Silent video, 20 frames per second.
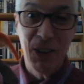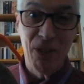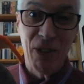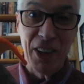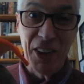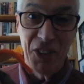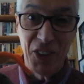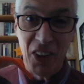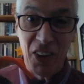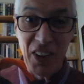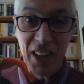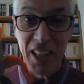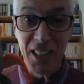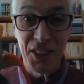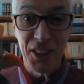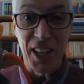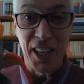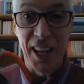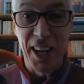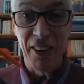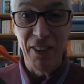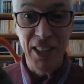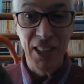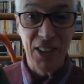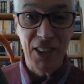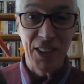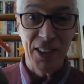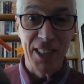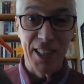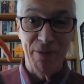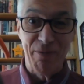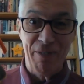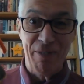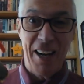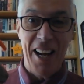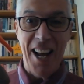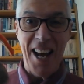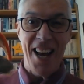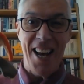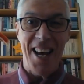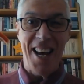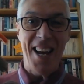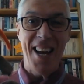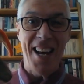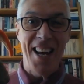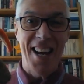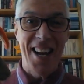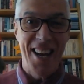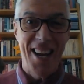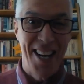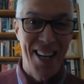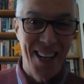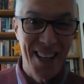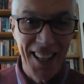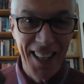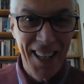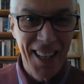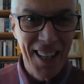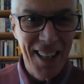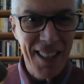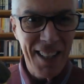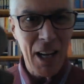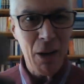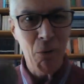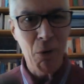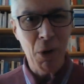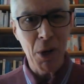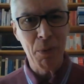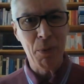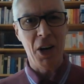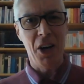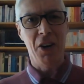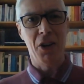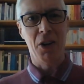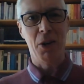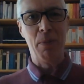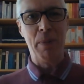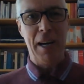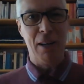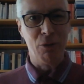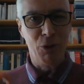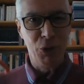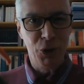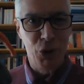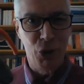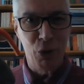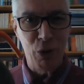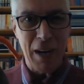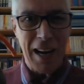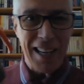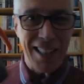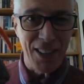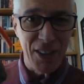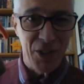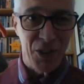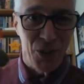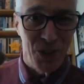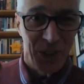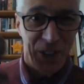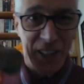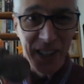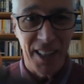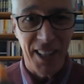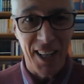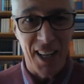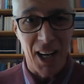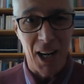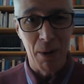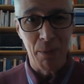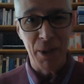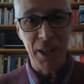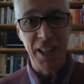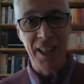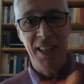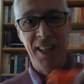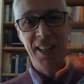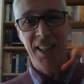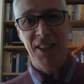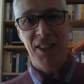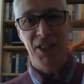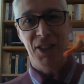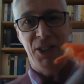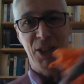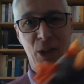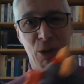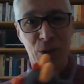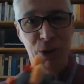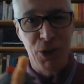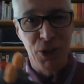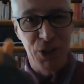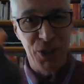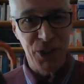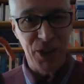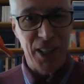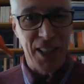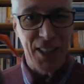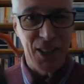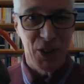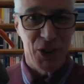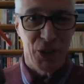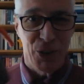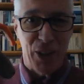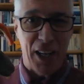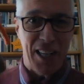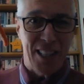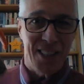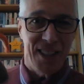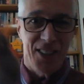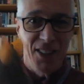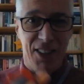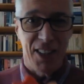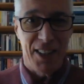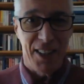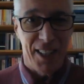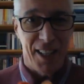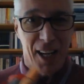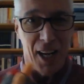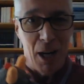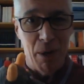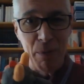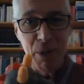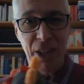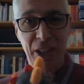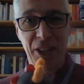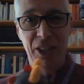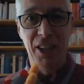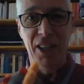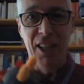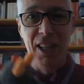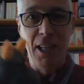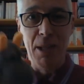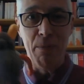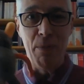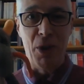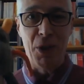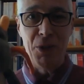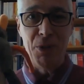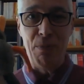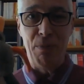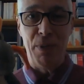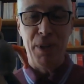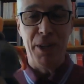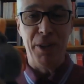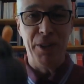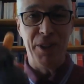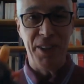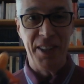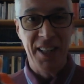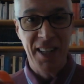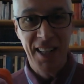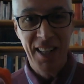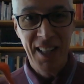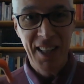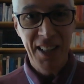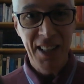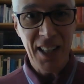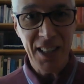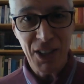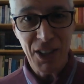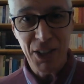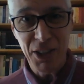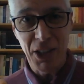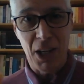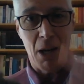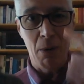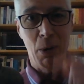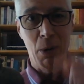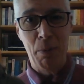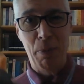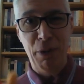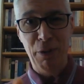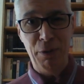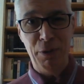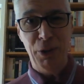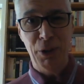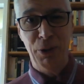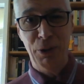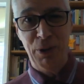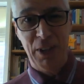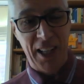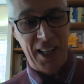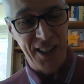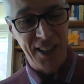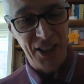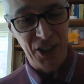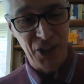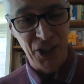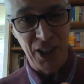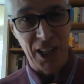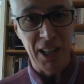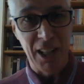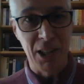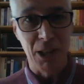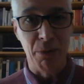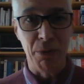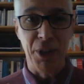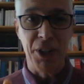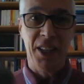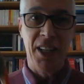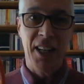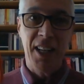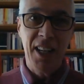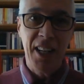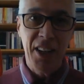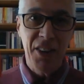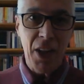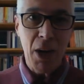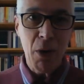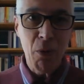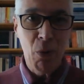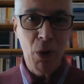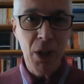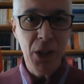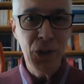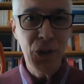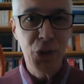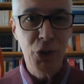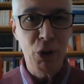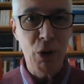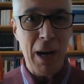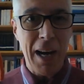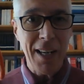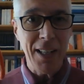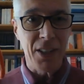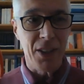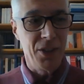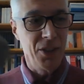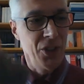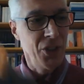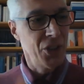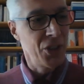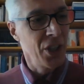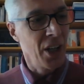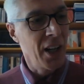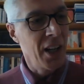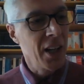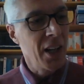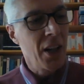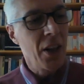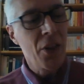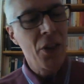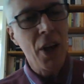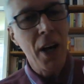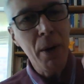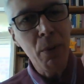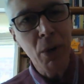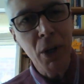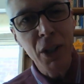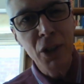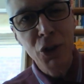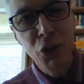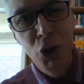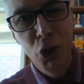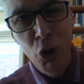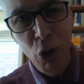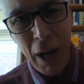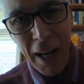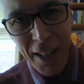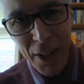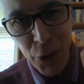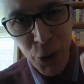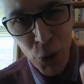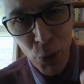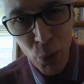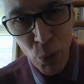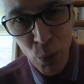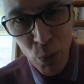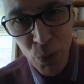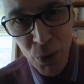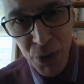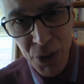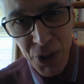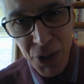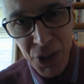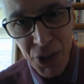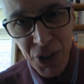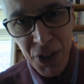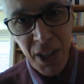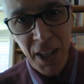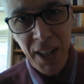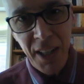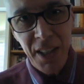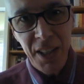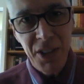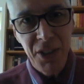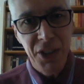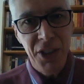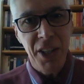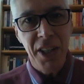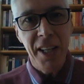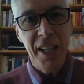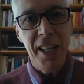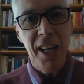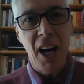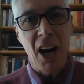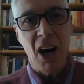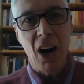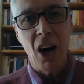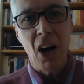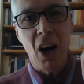Well, not that scary. Look at him. Hey! Now, what am I on about? Dragons in the army. There's no such thing as dragons in the army in the early modern period. That's because I'm a buffoon, ladies and gentlemen. They weren't dragons, they were dragoons. D-R-A-G-O-O-N-S.